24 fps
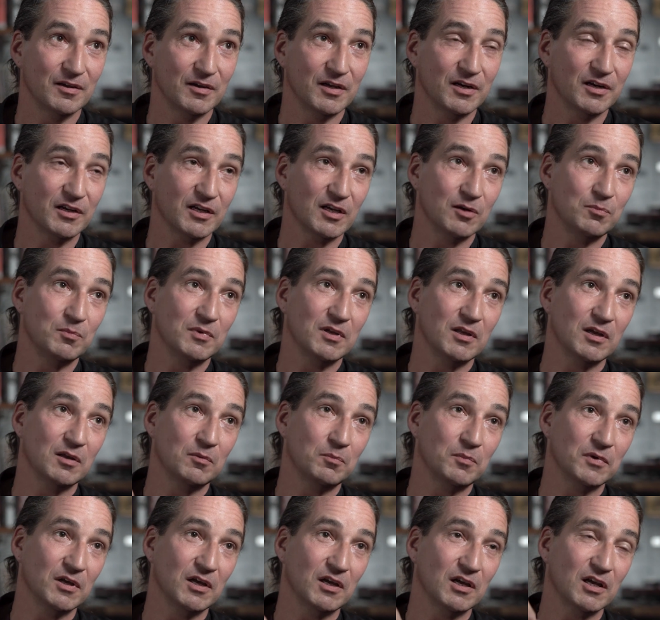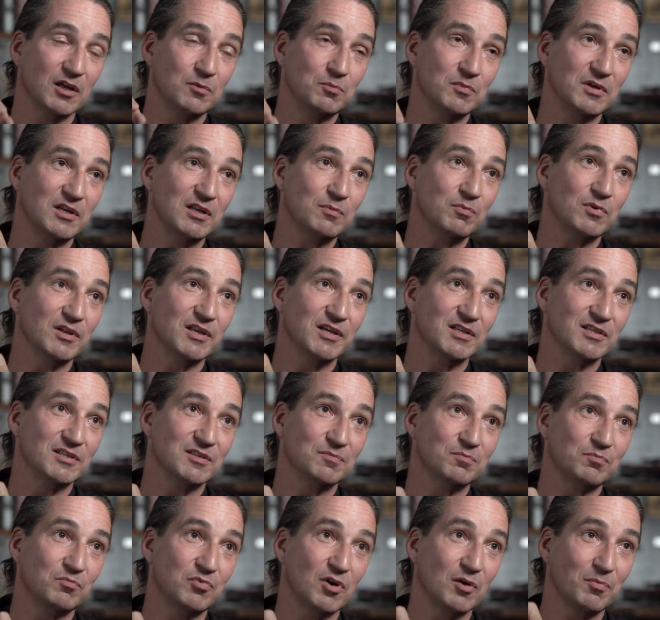Yeah, and I can
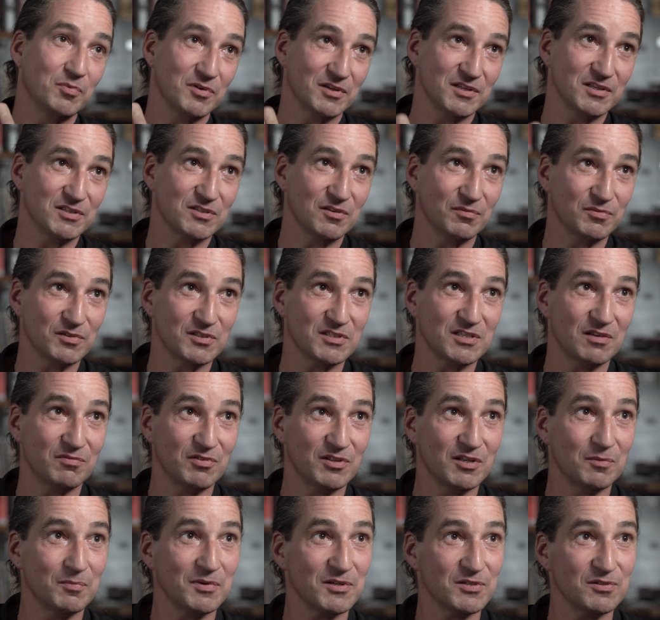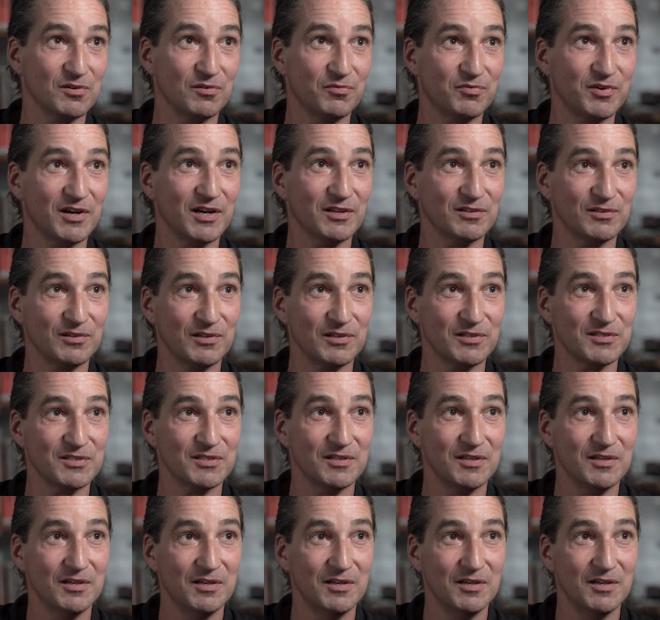manipulate properties of the 7-dimensional fractals,
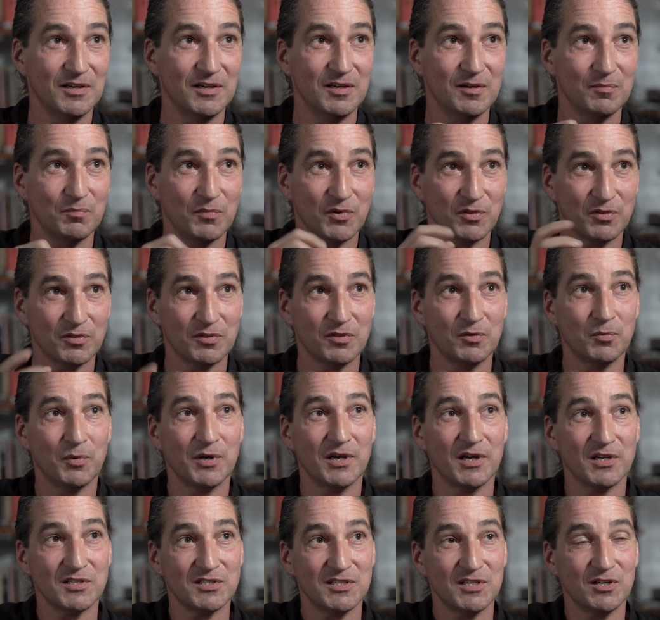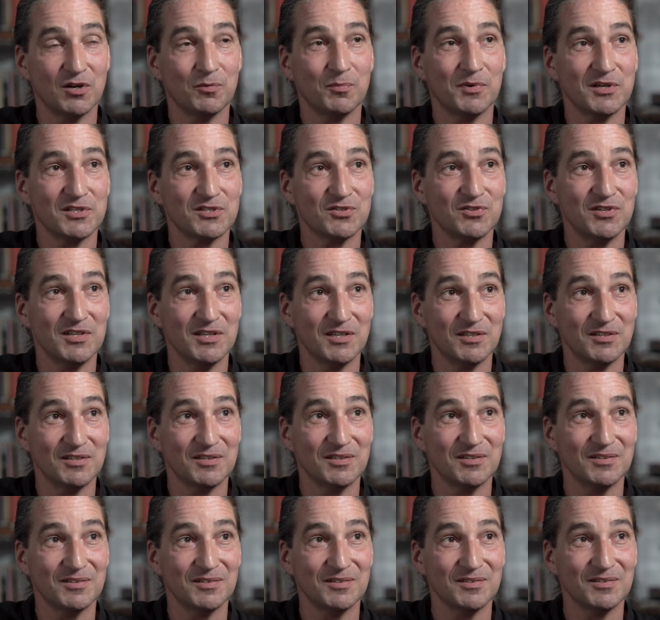but the way I see it on my screen,
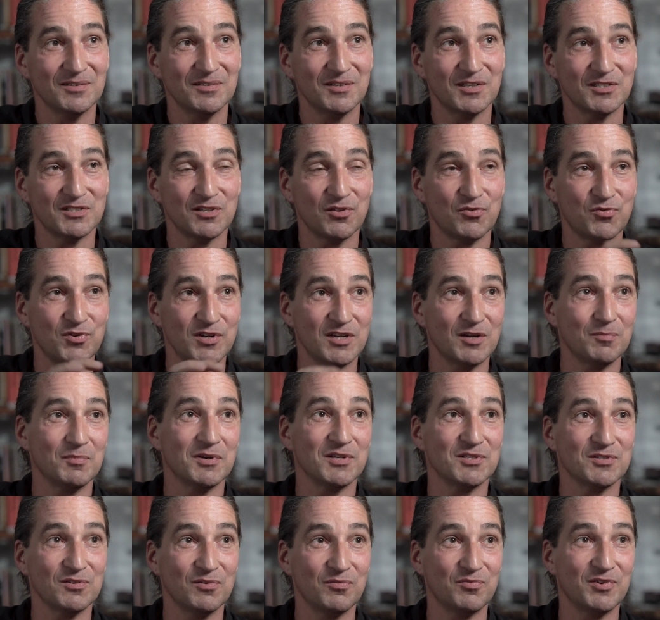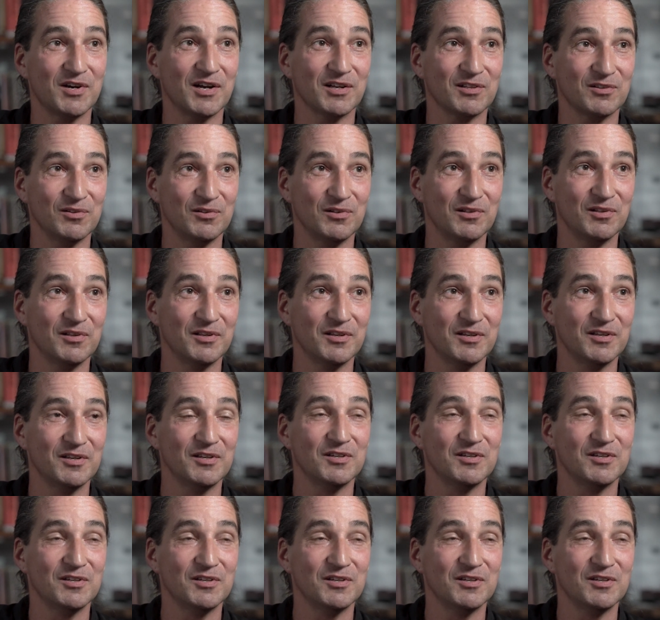that's a 3-dimensional fractal